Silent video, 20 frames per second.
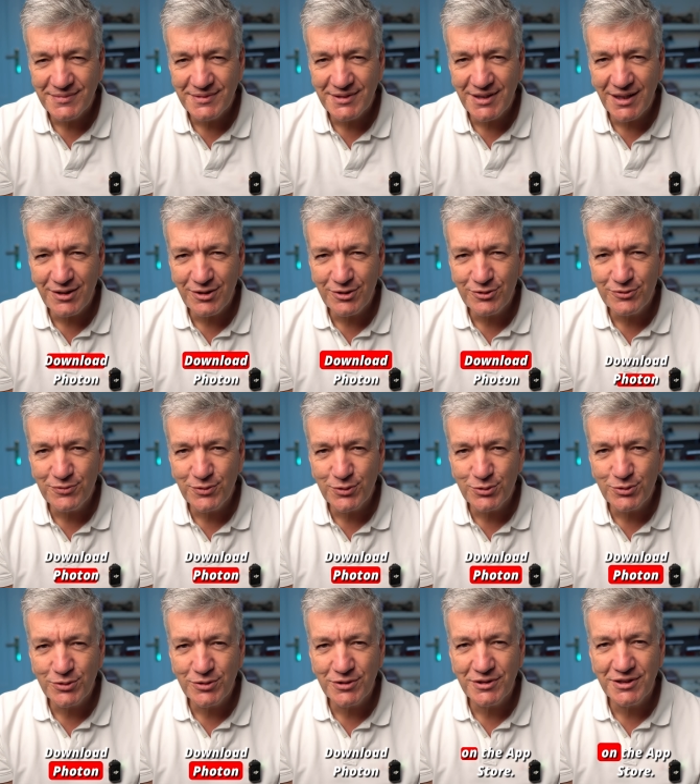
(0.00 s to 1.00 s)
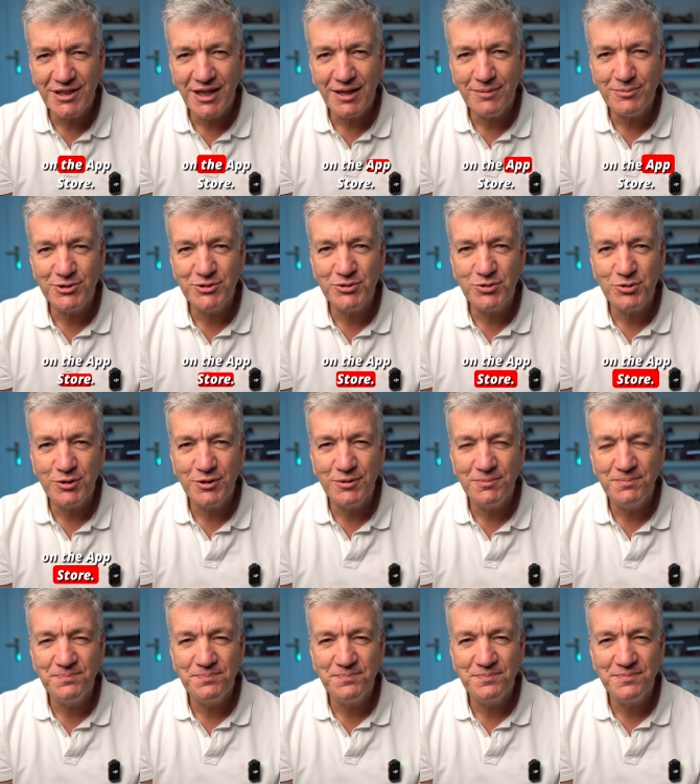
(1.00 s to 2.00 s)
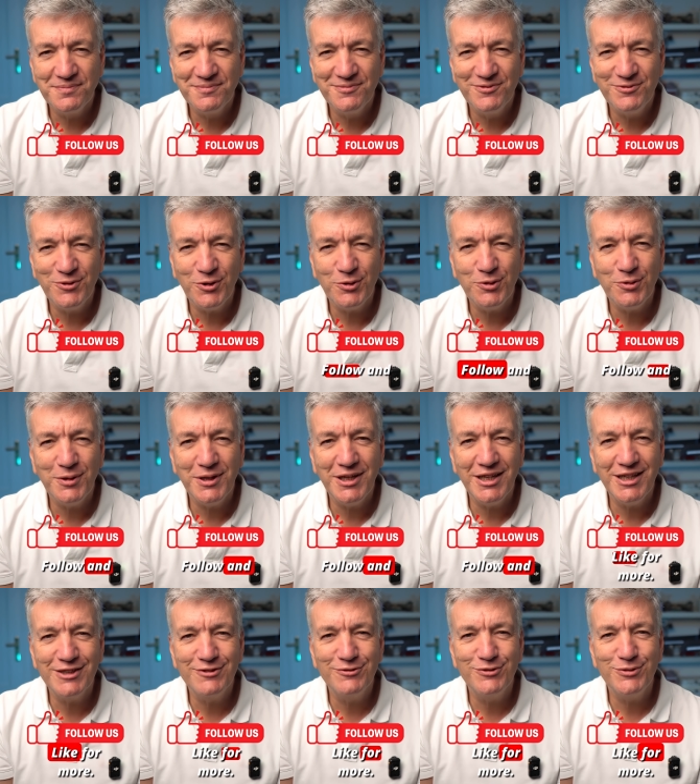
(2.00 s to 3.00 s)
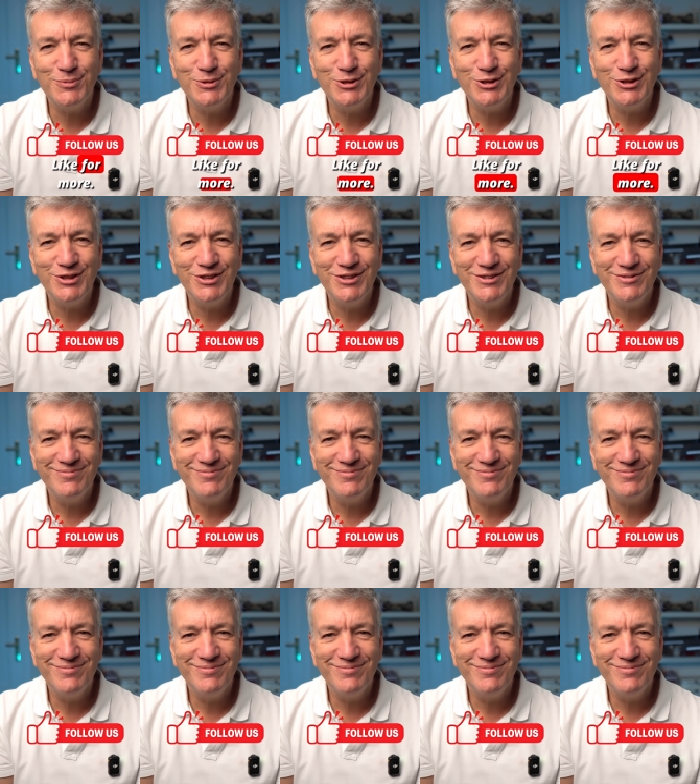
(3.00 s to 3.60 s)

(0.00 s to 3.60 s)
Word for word: Download Photon on the App Store. Follow and like for more.